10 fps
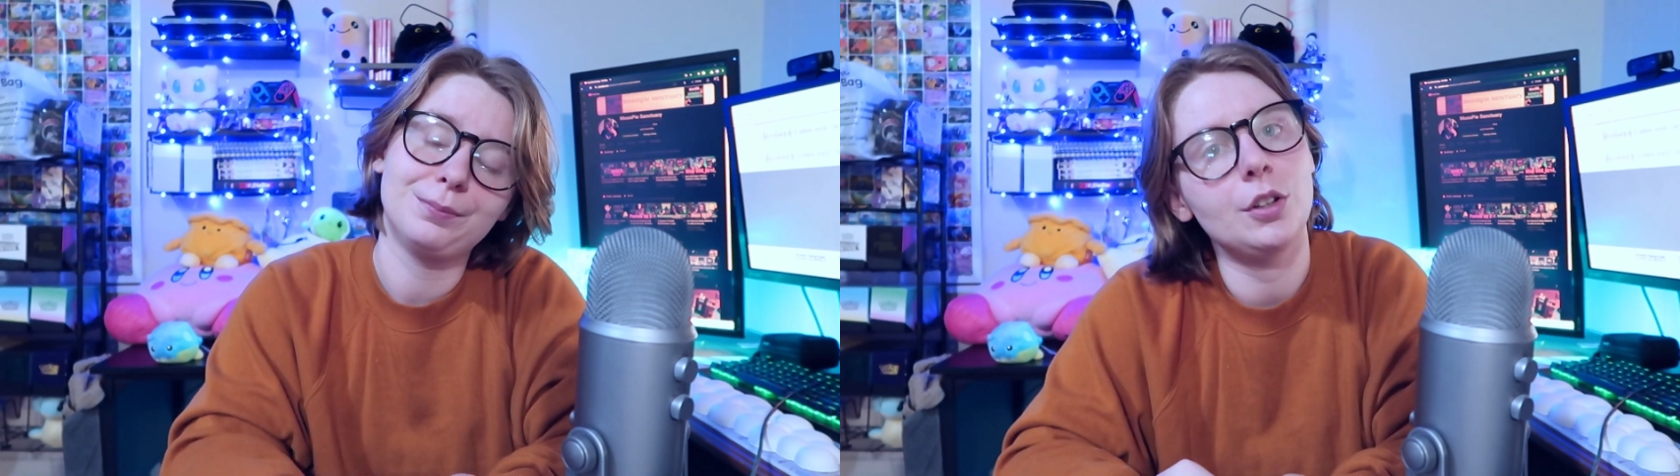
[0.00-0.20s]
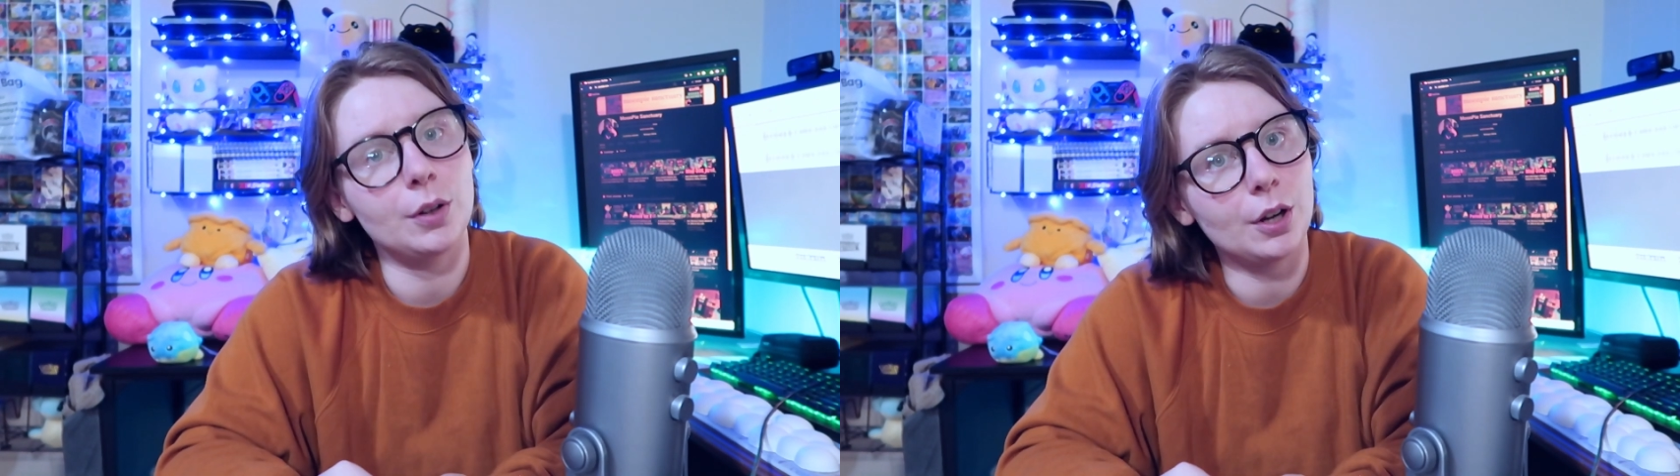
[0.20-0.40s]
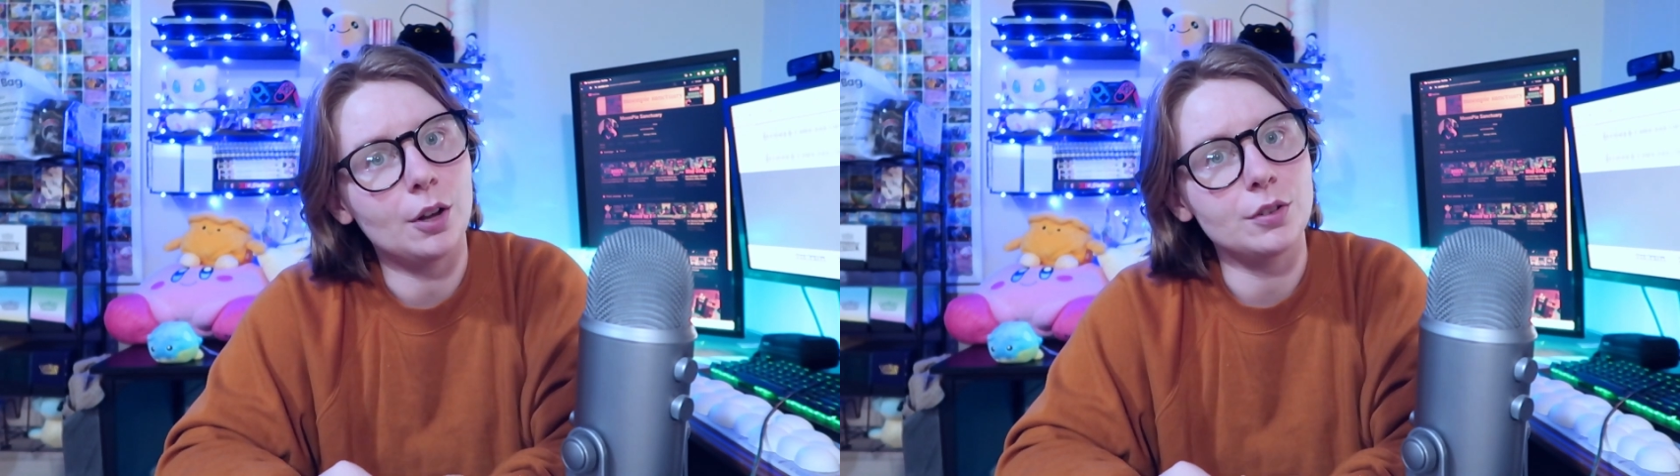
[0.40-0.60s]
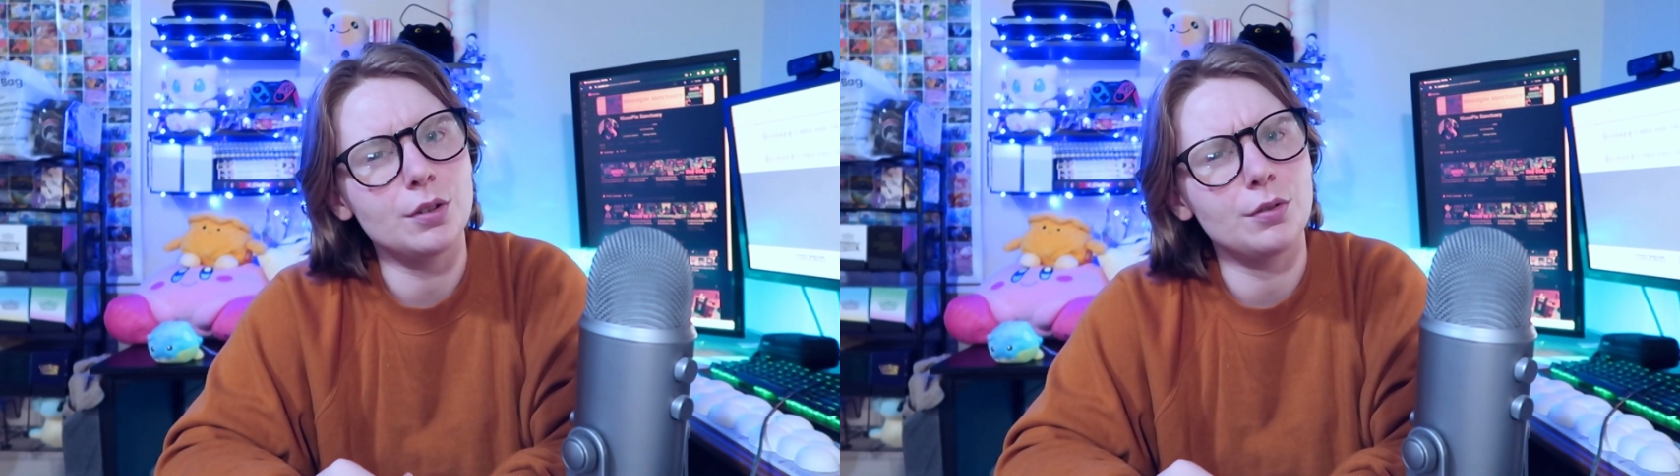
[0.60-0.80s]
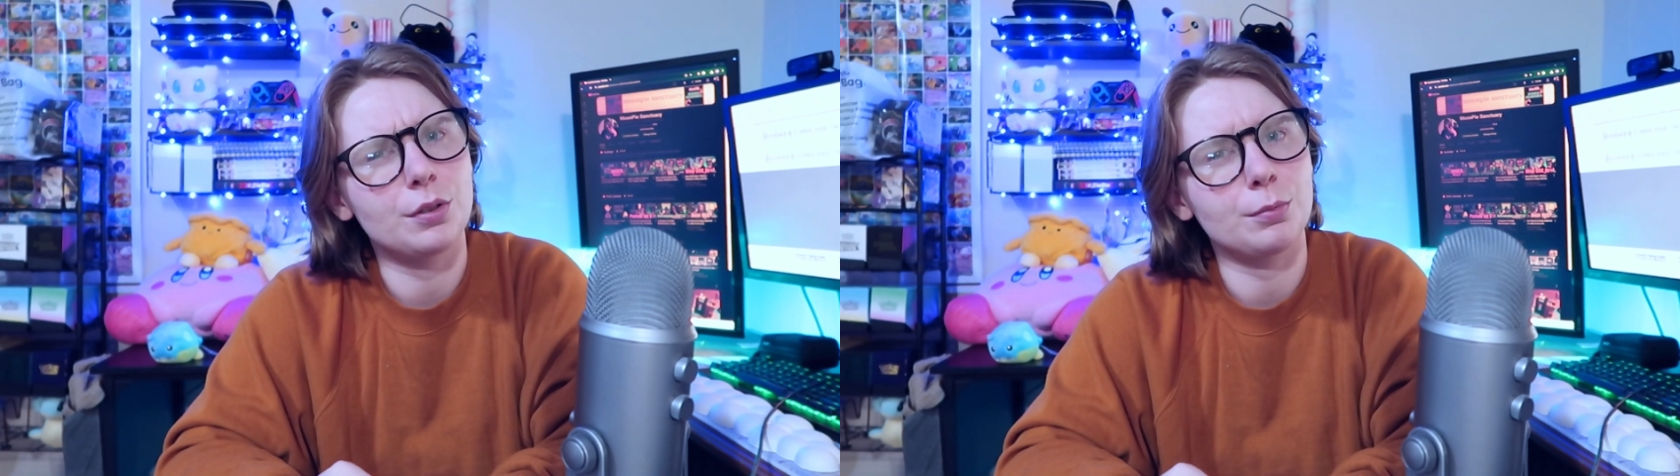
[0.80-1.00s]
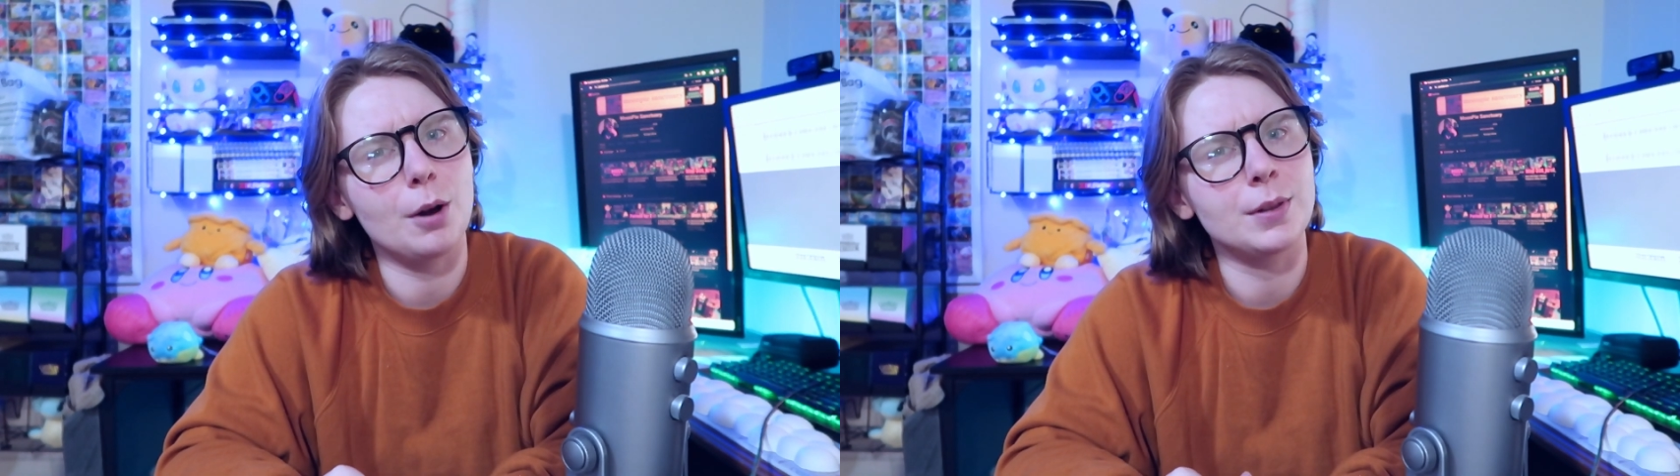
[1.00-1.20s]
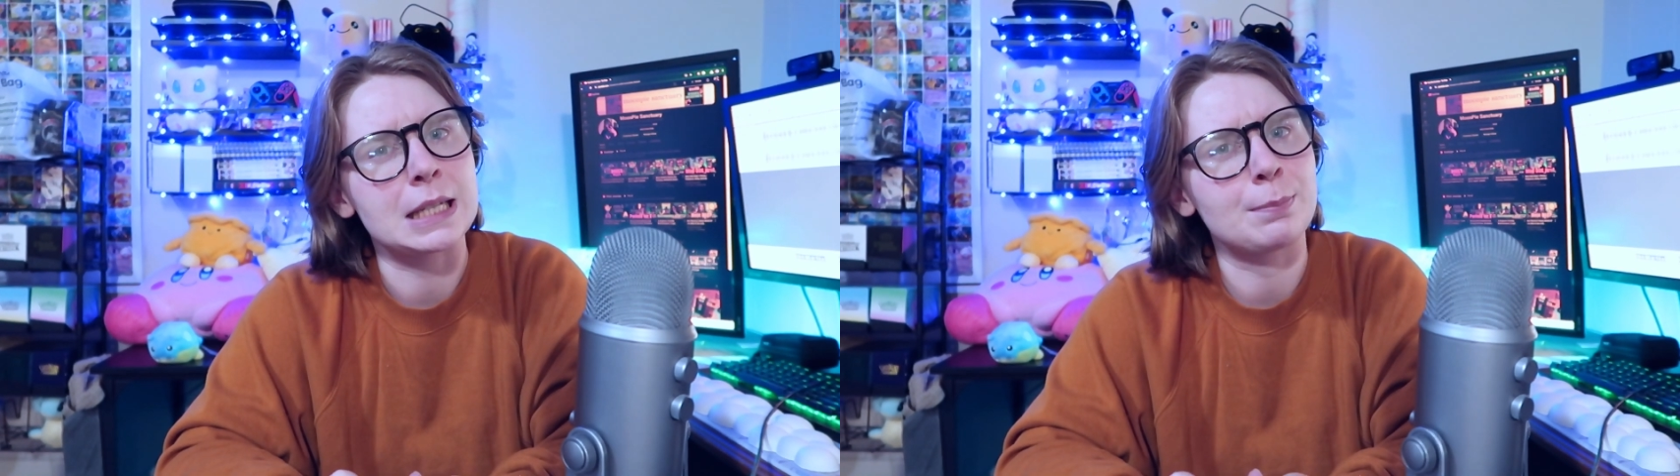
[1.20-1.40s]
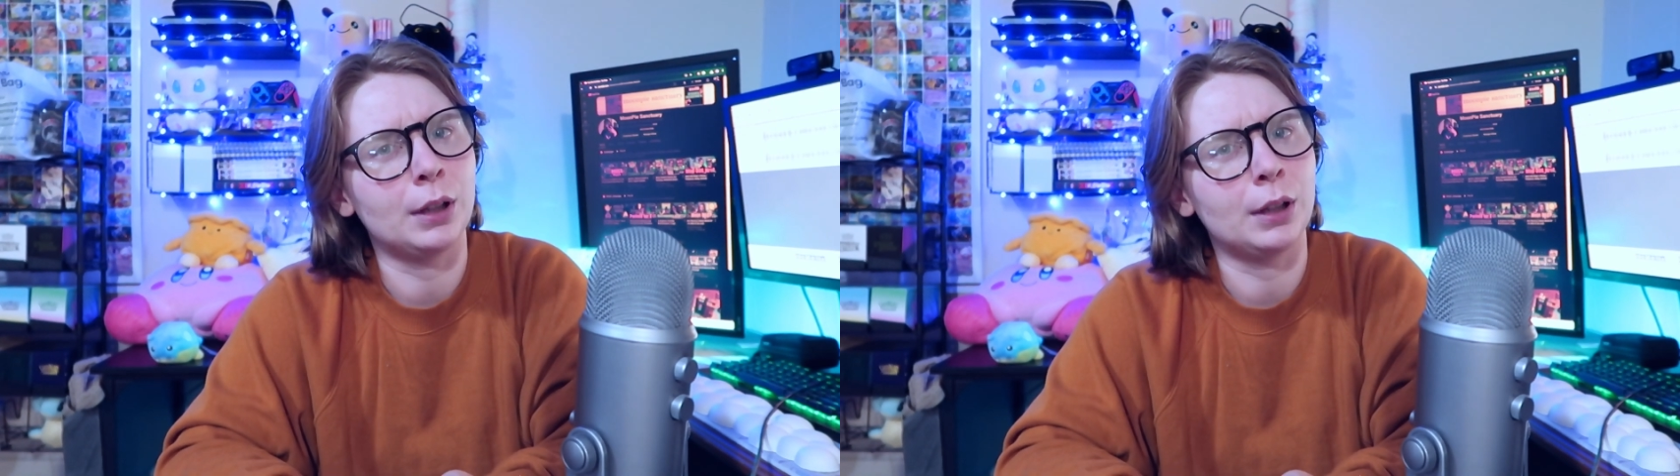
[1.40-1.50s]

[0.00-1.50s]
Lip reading: You can also throw this